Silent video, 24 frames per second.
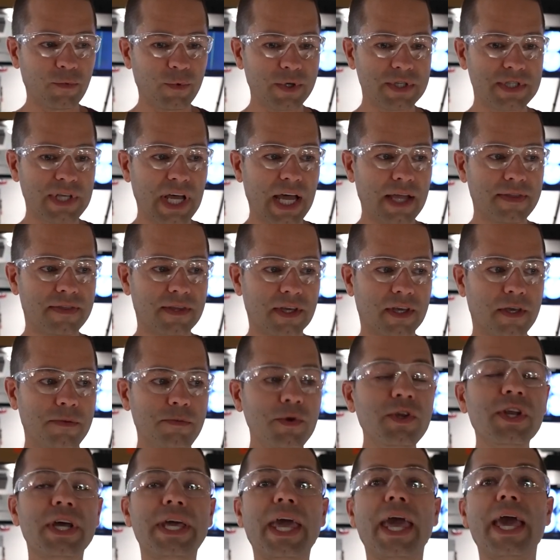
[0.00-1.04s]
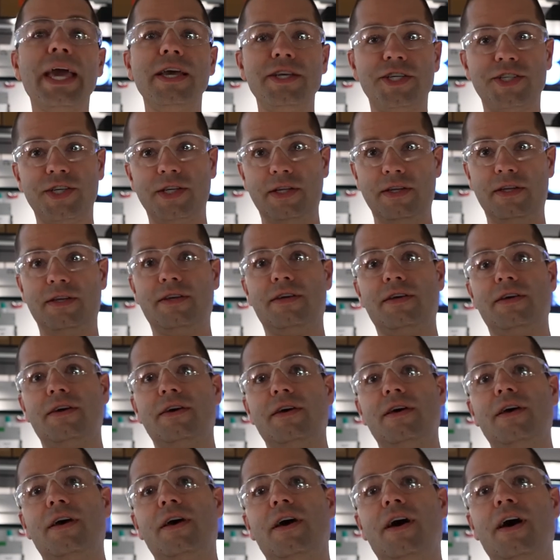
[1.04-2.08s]
was that the communication
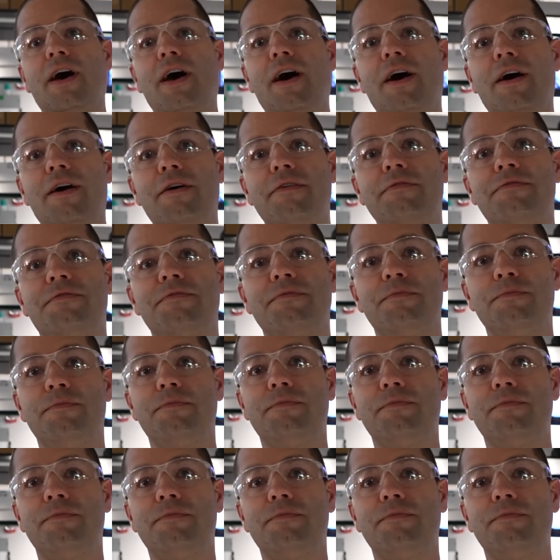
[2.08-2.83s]
of,